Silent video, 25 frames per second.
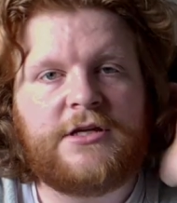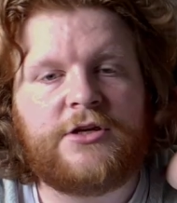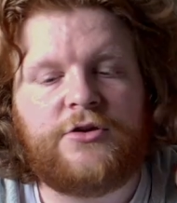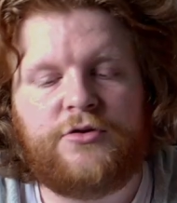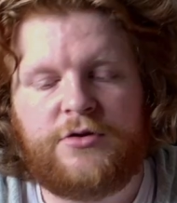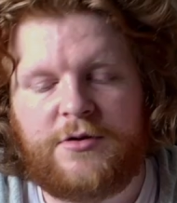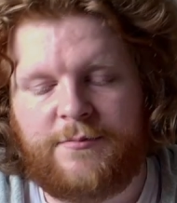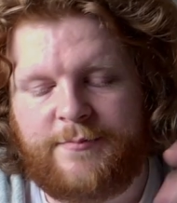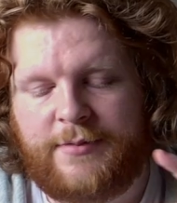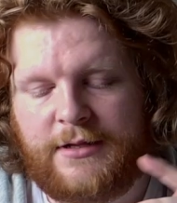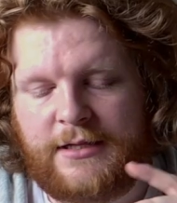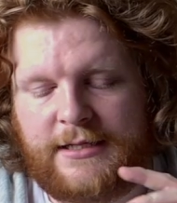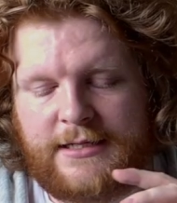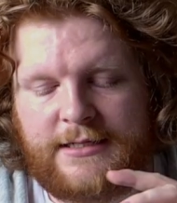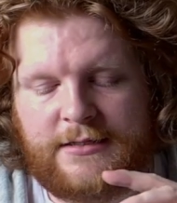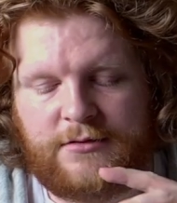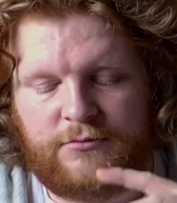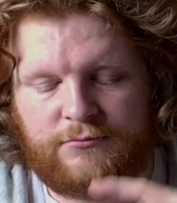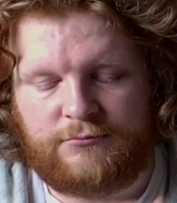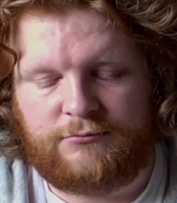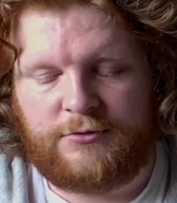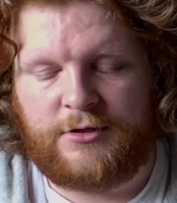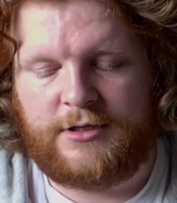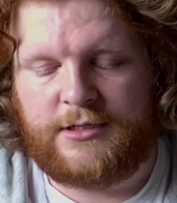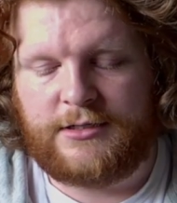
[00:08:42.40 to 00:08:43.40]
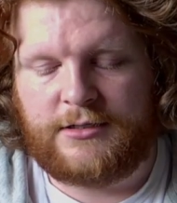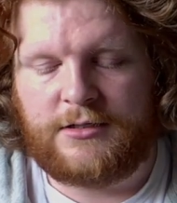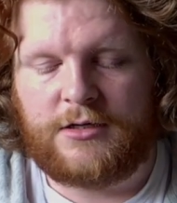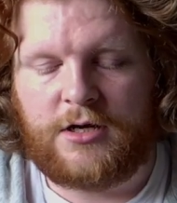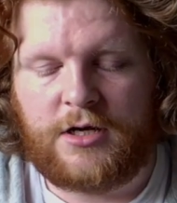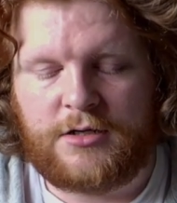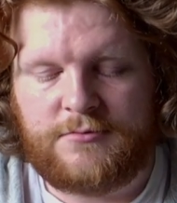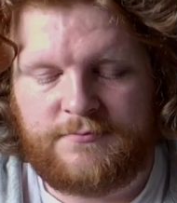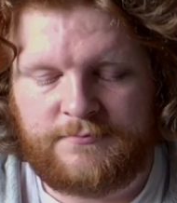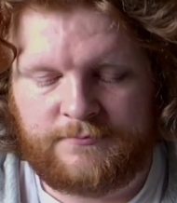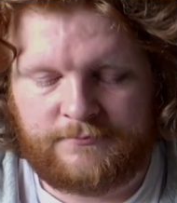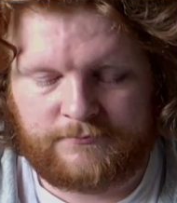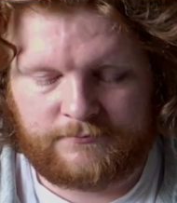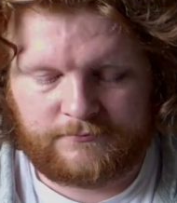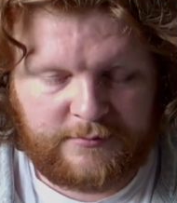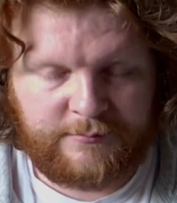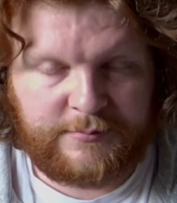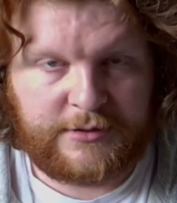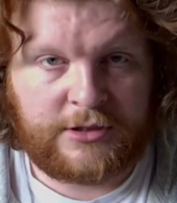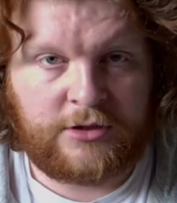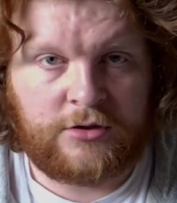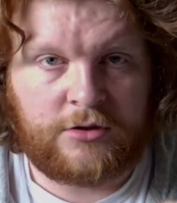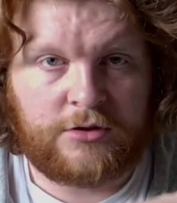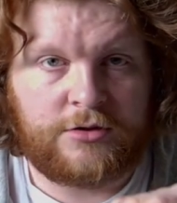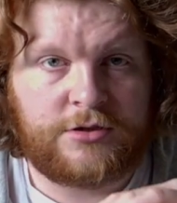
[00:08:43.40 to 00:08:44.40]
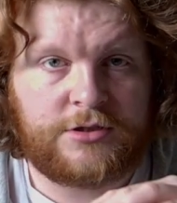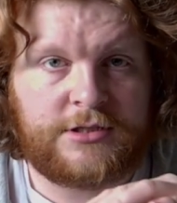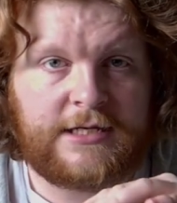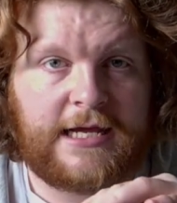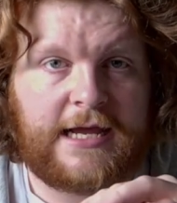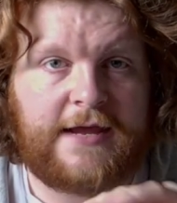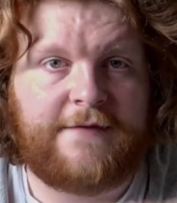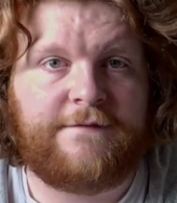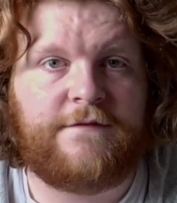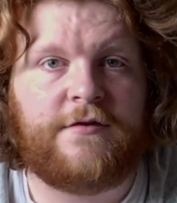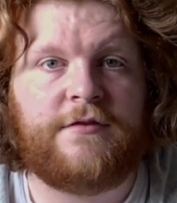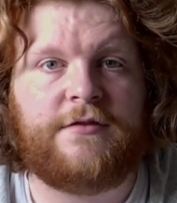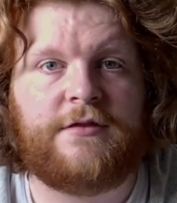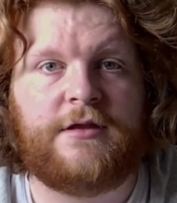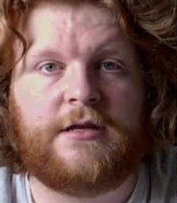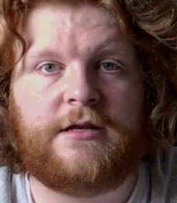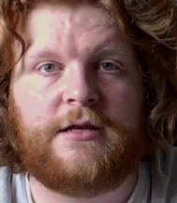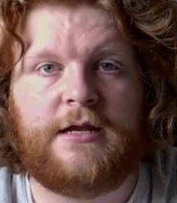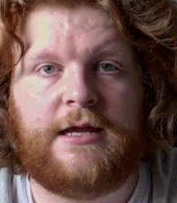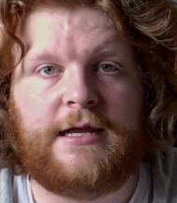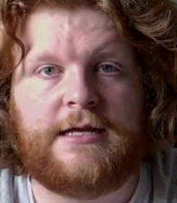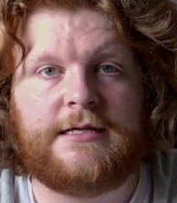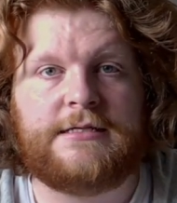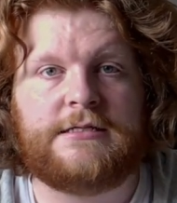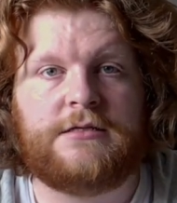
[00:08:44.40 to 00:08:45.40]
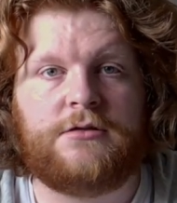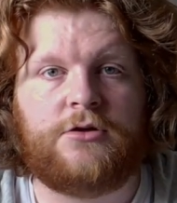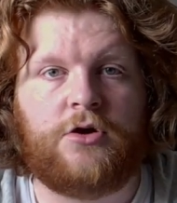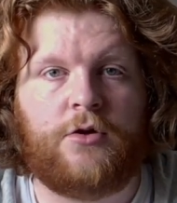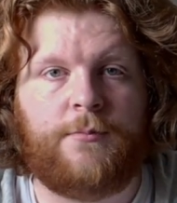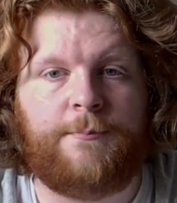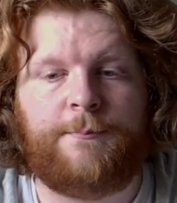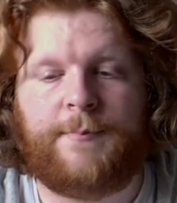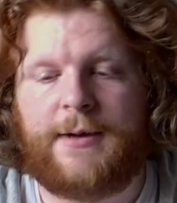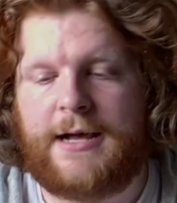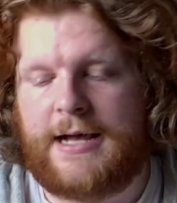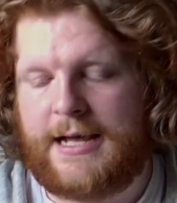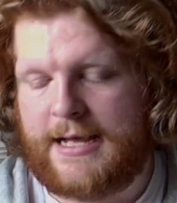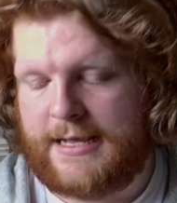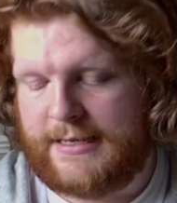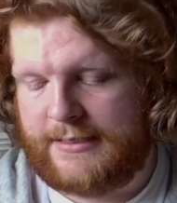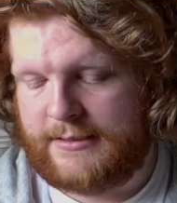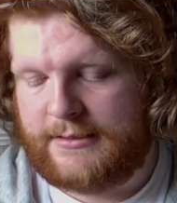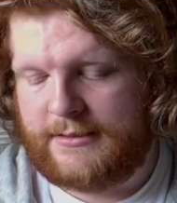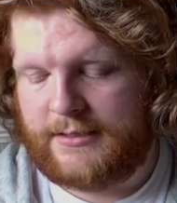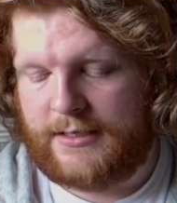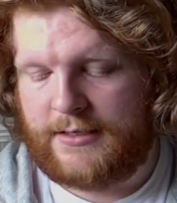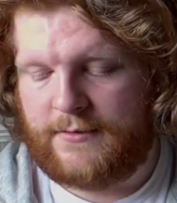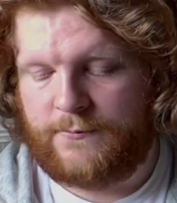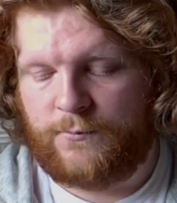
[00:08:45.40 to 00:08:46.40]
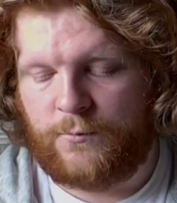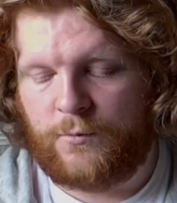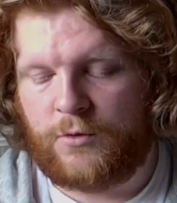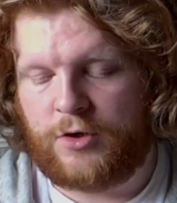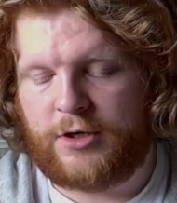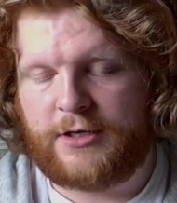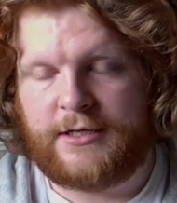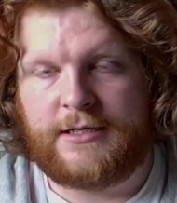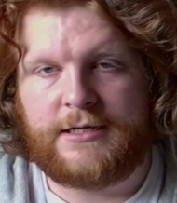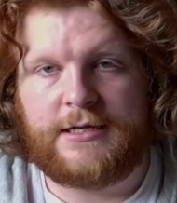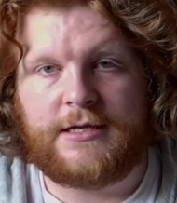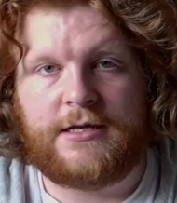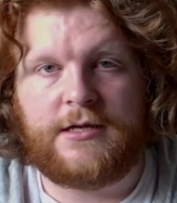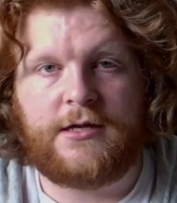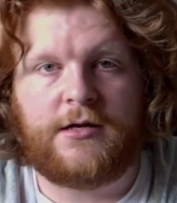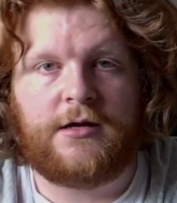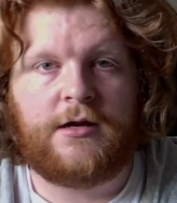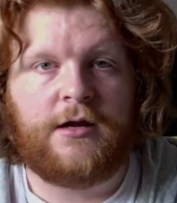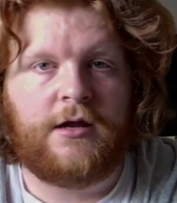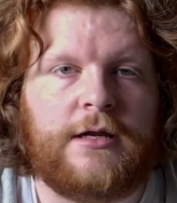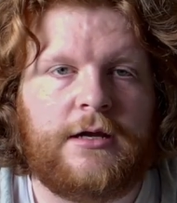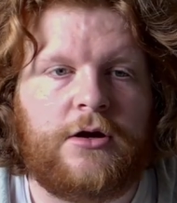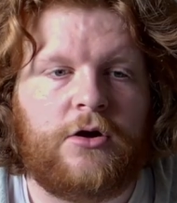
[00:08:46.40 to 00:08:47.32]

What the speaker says: good ability to run and gun, because everything is compact and working here.